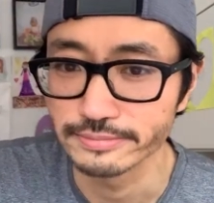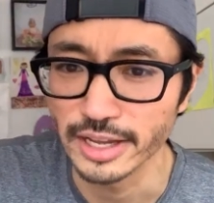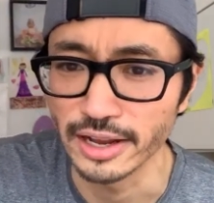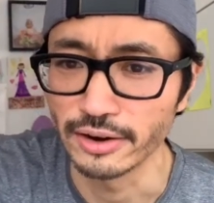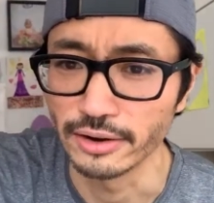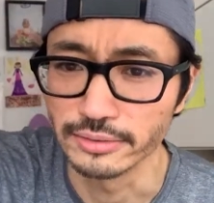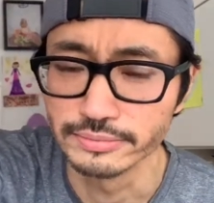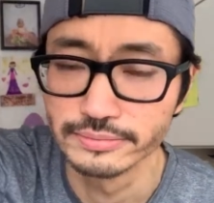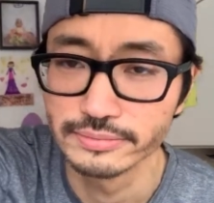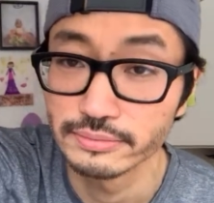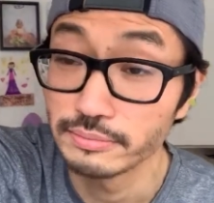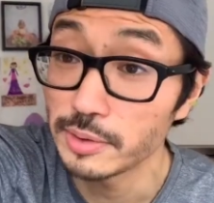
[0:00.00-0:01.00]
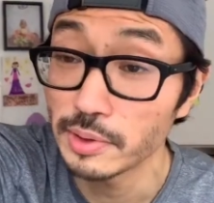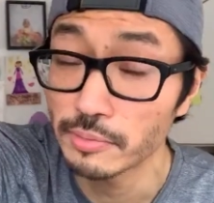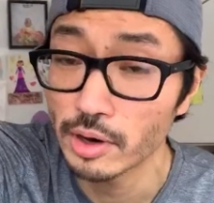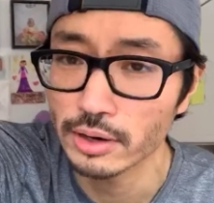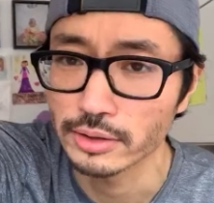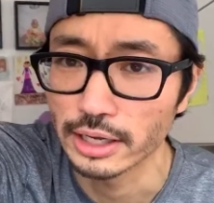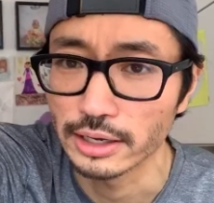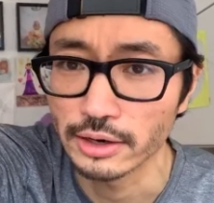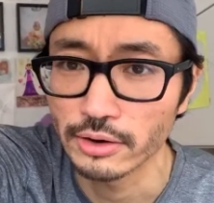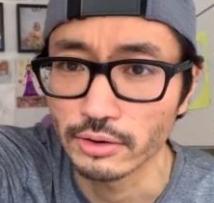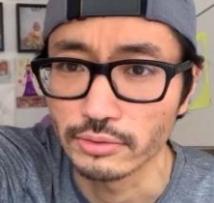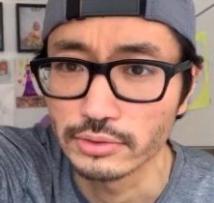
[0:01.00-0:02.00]
I don't know. Maybe I'm wrong on that. I
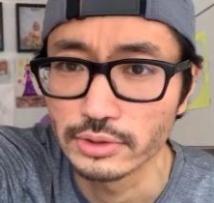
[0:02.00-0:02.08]
don't know.